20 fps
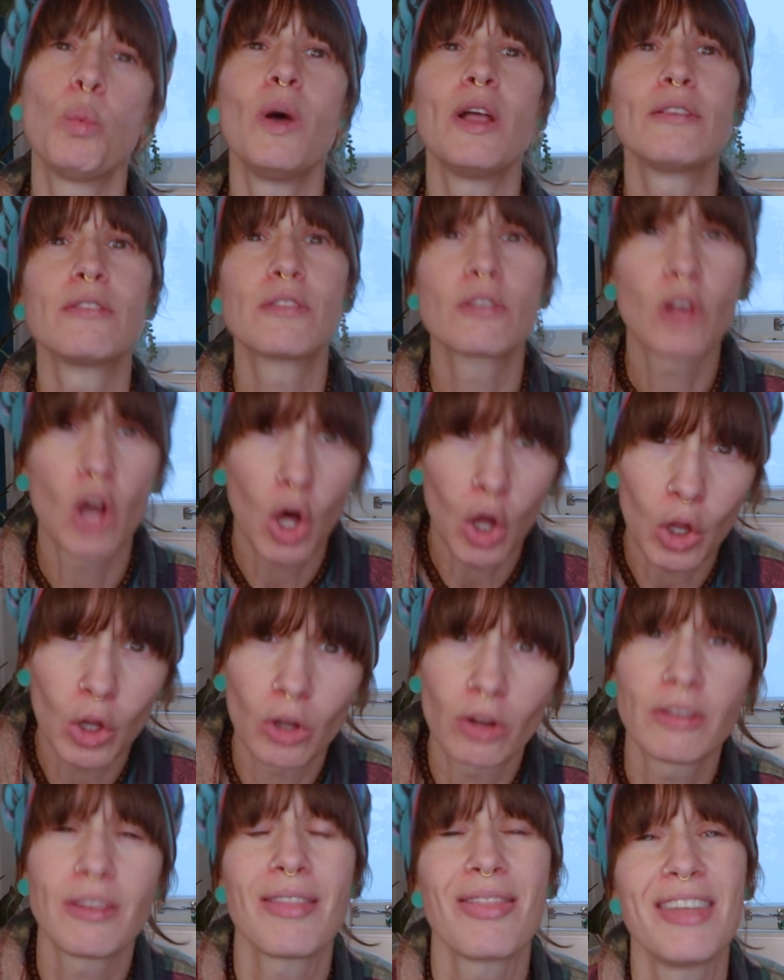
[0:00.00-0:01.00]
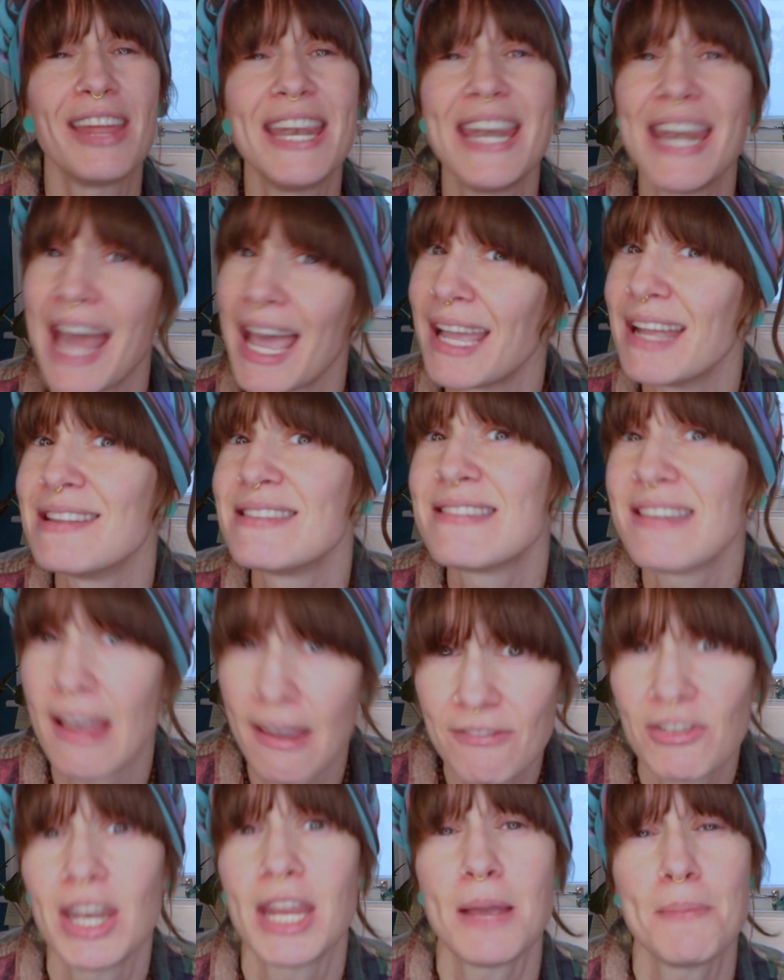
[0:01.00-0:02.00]
what's called the
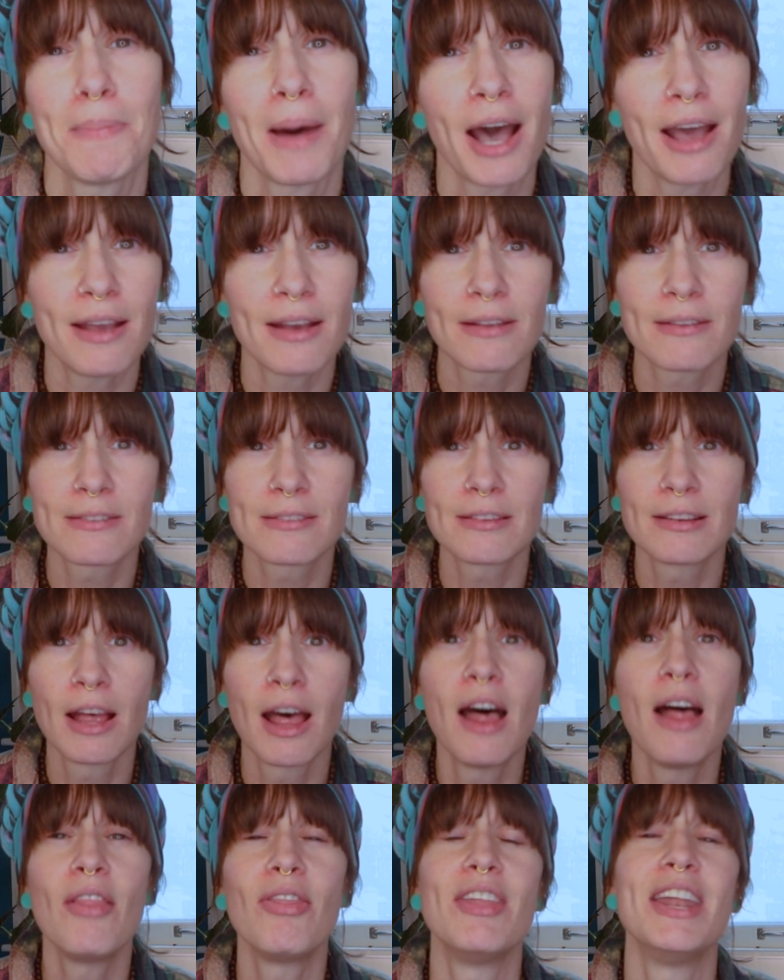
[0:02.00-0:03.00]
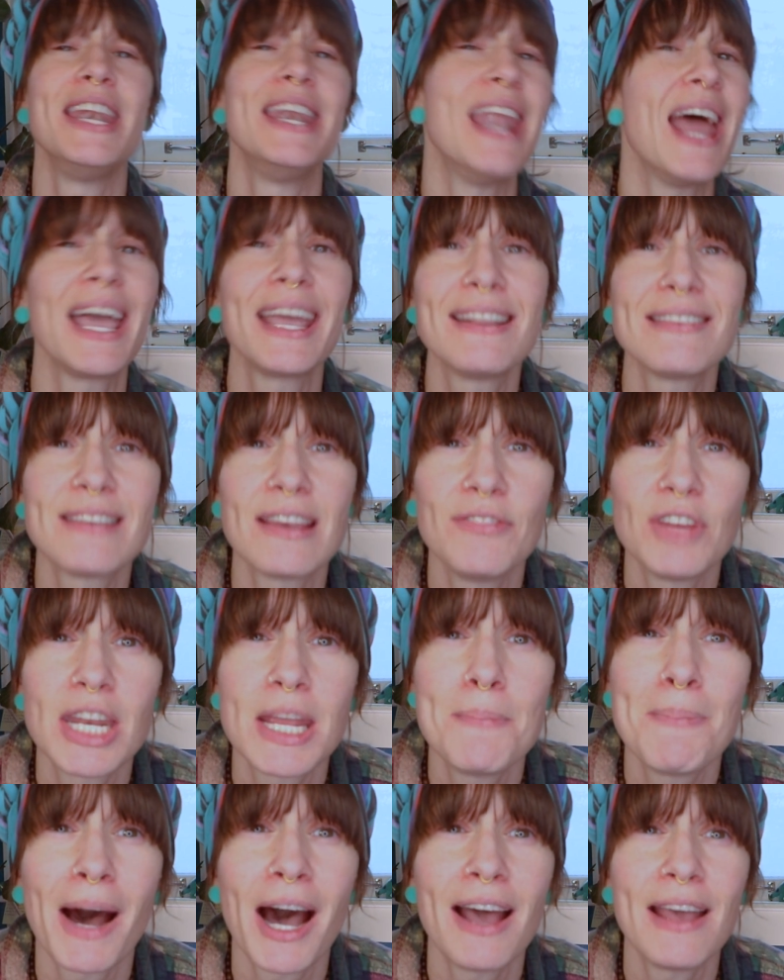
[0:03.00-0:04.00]
negativity bias. The
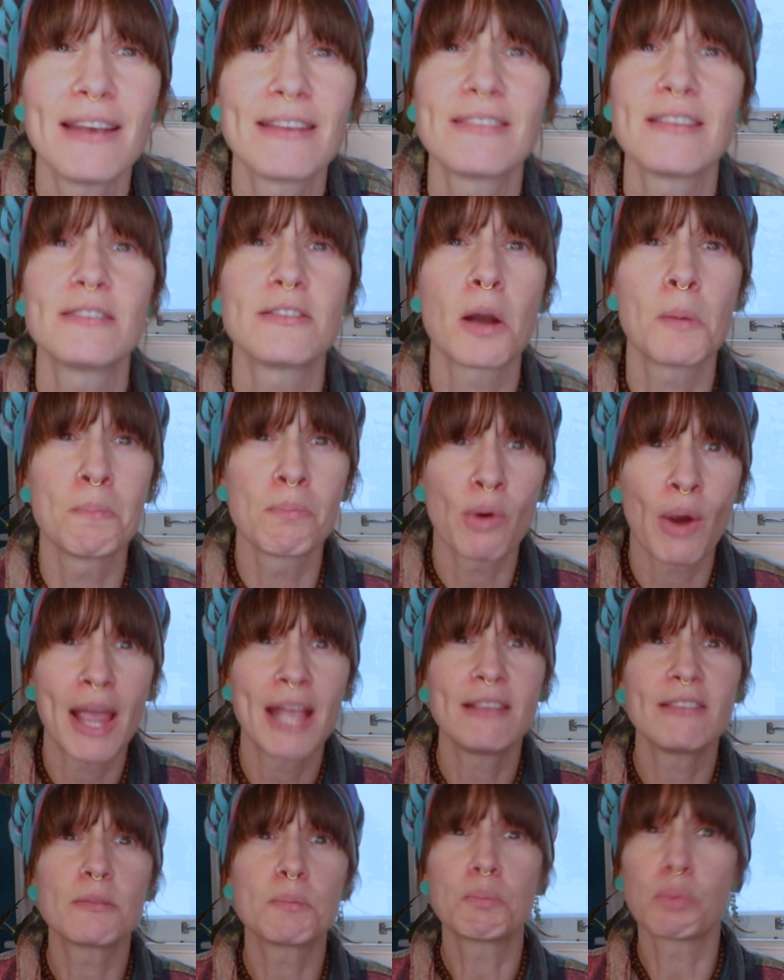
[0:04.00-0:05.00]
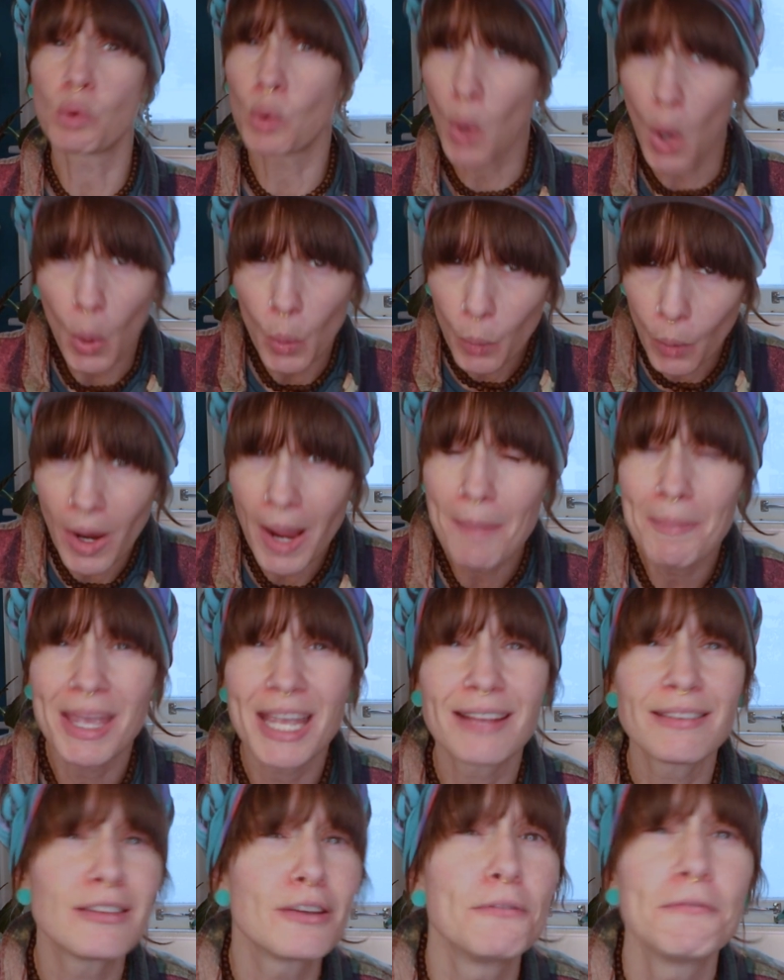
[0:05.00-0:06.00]
negativity bias is our brain's
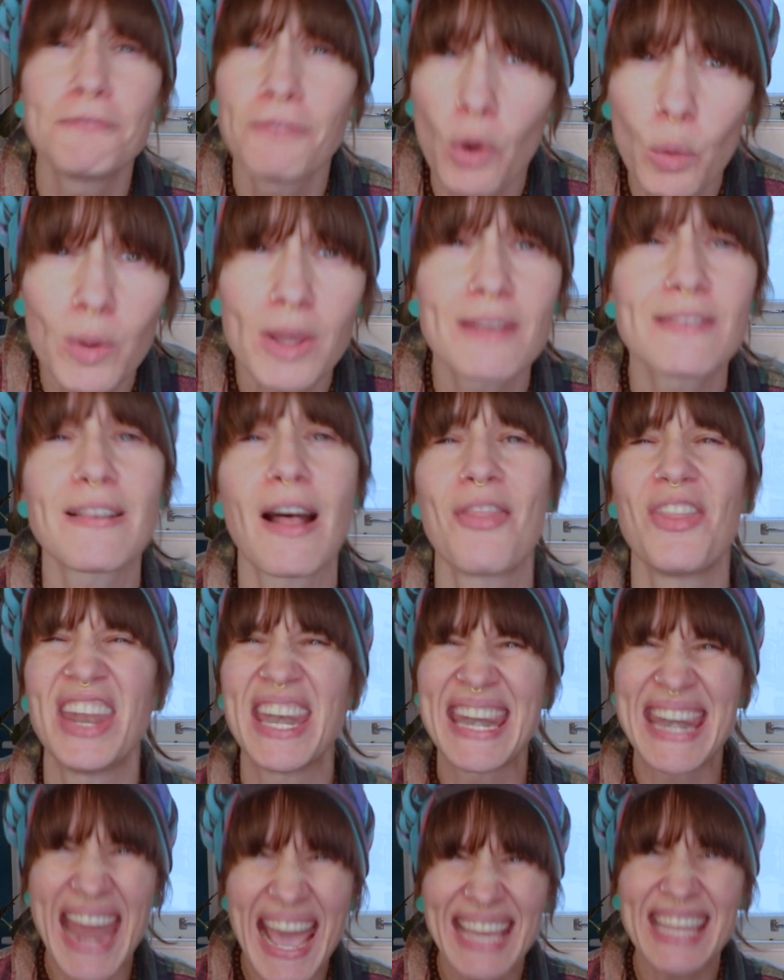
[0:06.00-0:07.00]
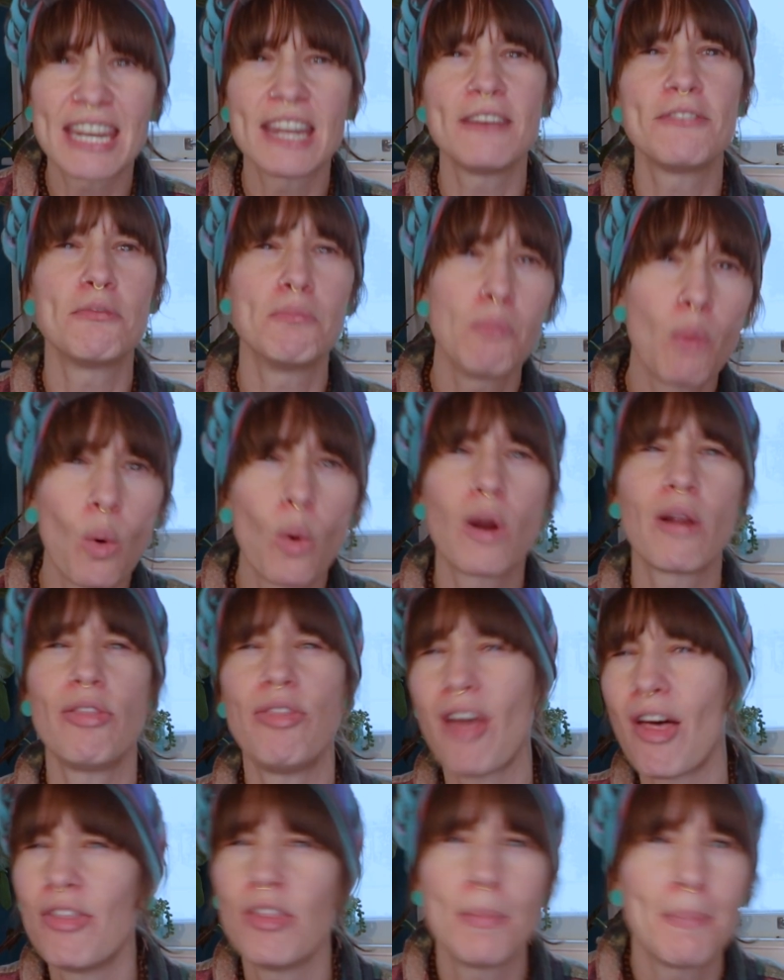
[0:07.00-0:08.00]
programming to focus on the negative more
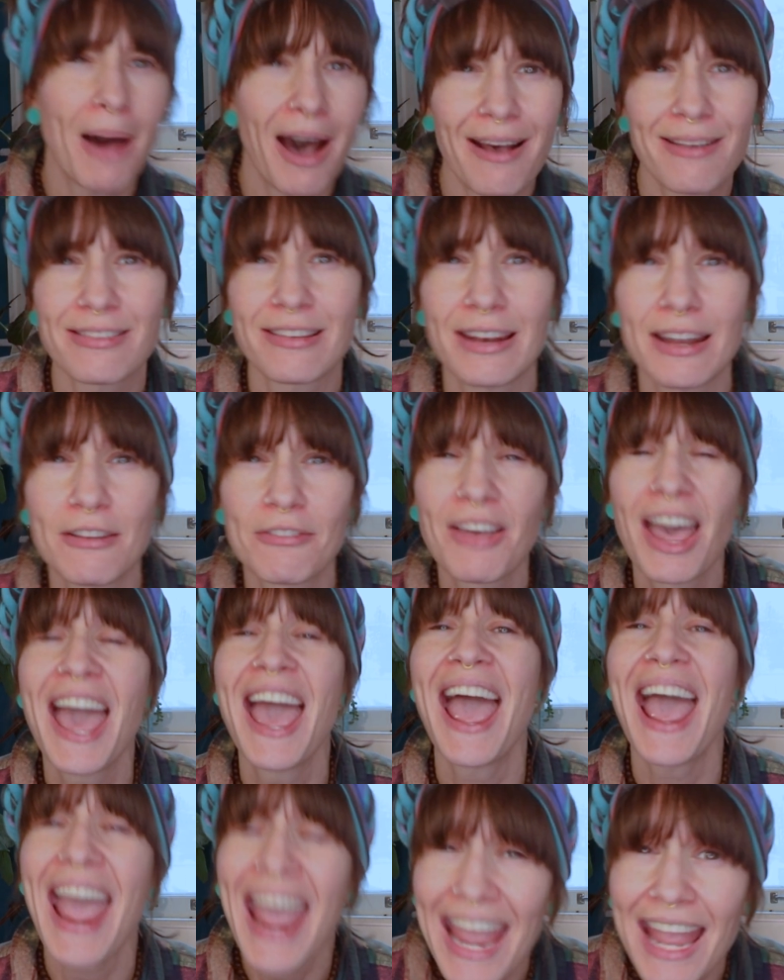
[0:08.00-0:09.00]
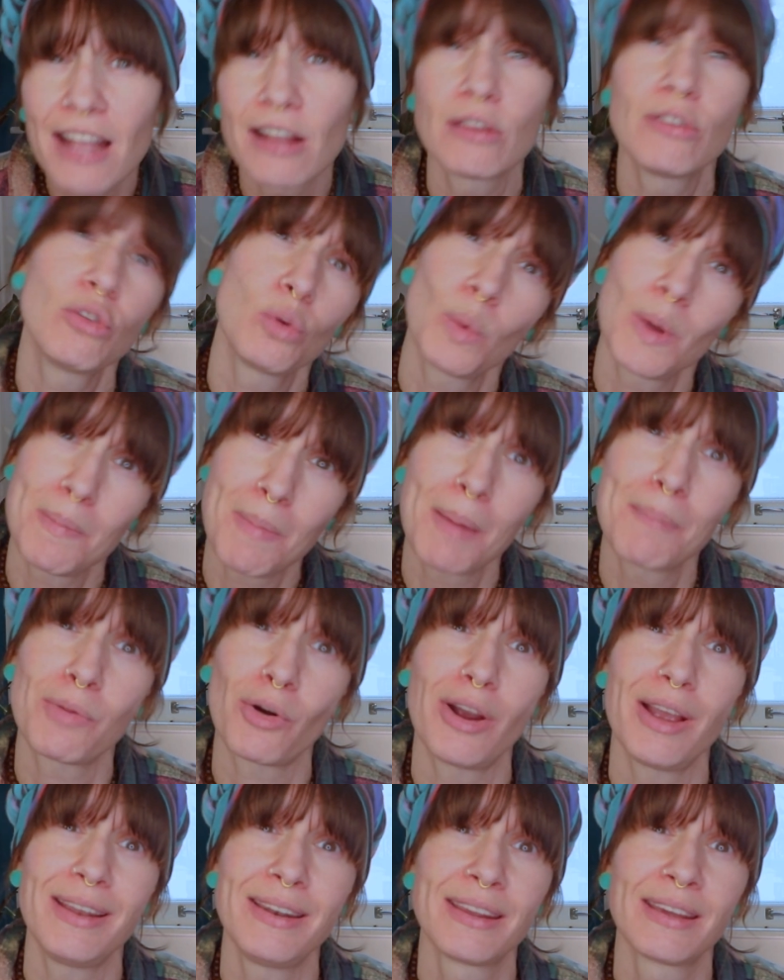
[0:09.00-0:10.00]
than the positive and to
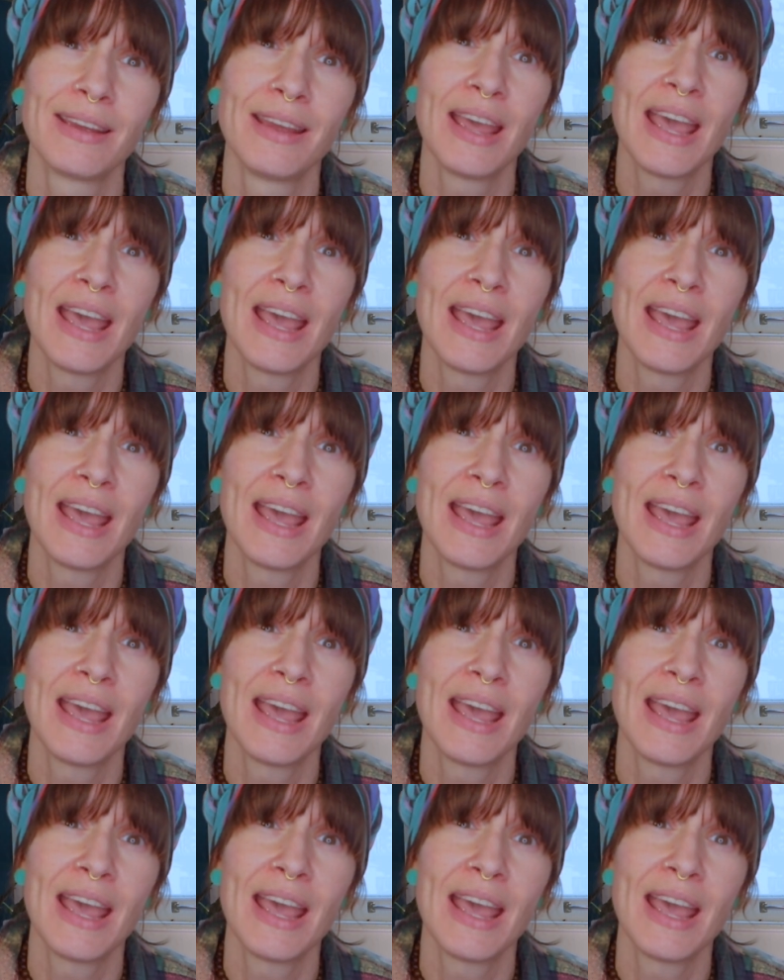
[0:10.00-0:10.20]
remember it.